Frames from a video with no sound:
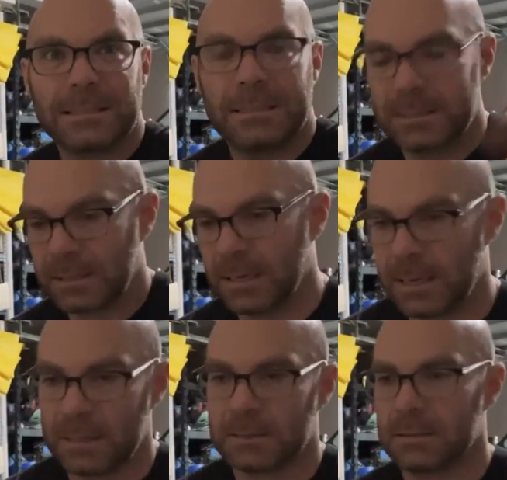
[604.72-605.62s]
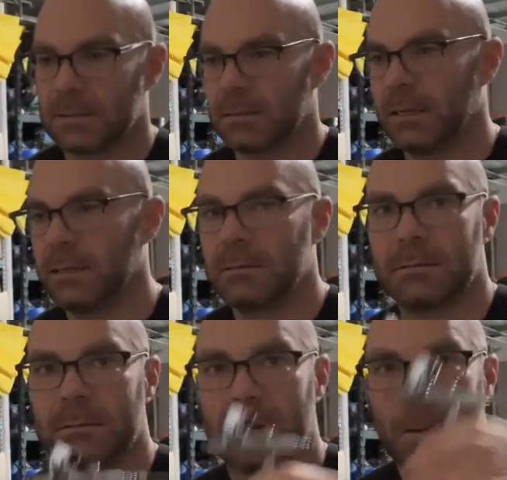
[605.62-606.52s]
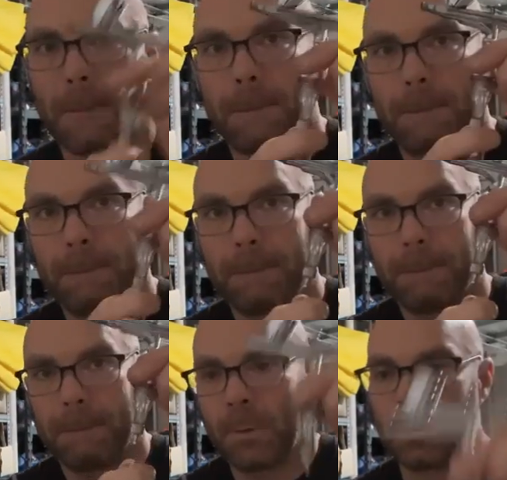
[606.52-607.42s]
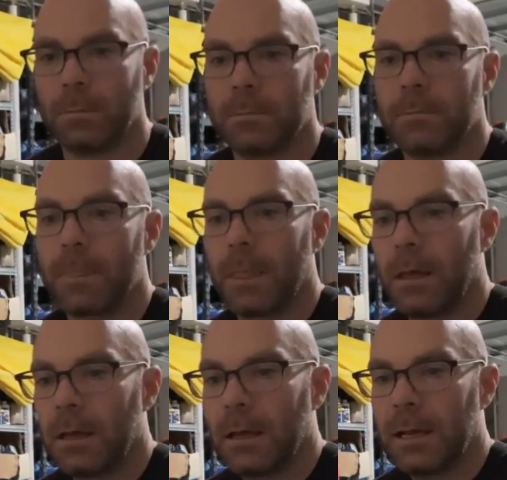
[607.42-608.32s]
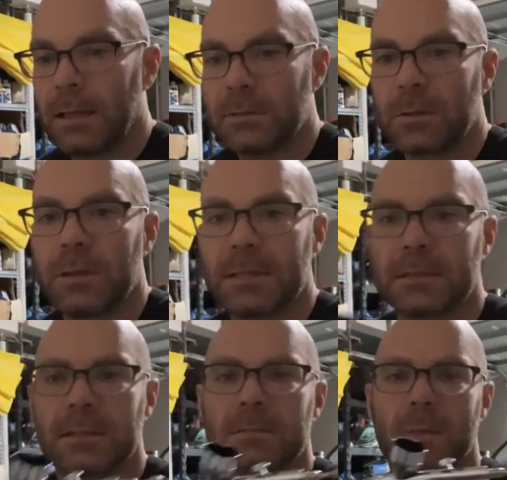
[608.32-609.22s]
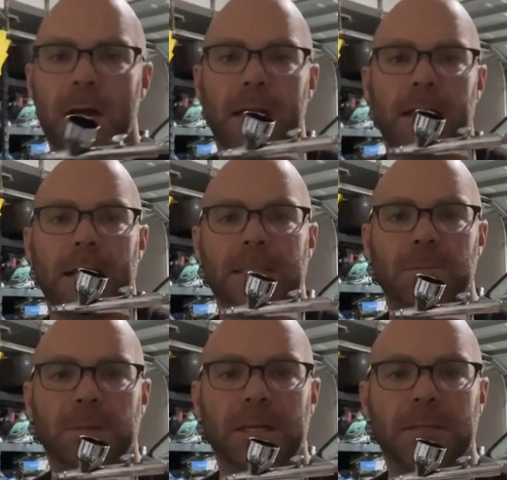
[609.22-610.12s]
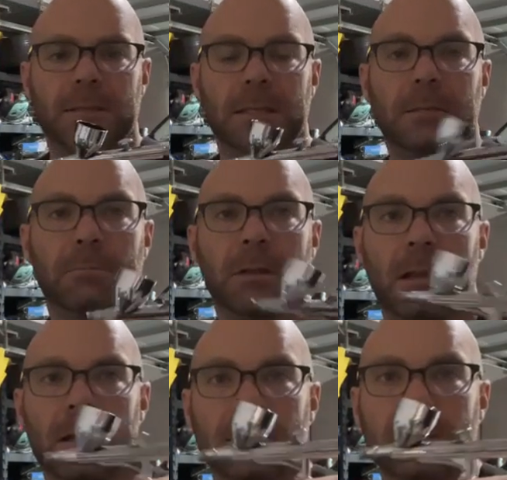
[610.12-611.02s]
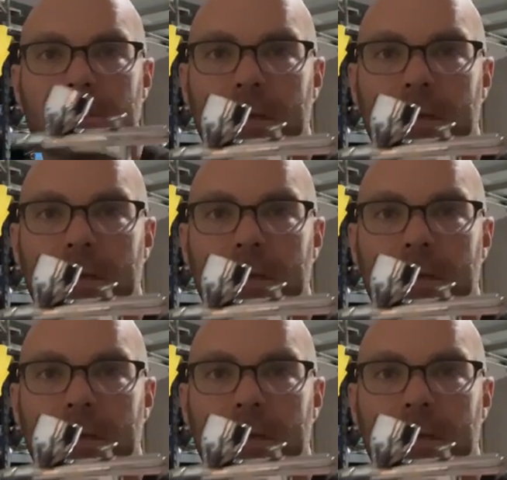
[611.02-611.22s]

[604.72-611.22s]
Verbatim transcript: disconnect here. Boom. And then, so this is my HPC Plus.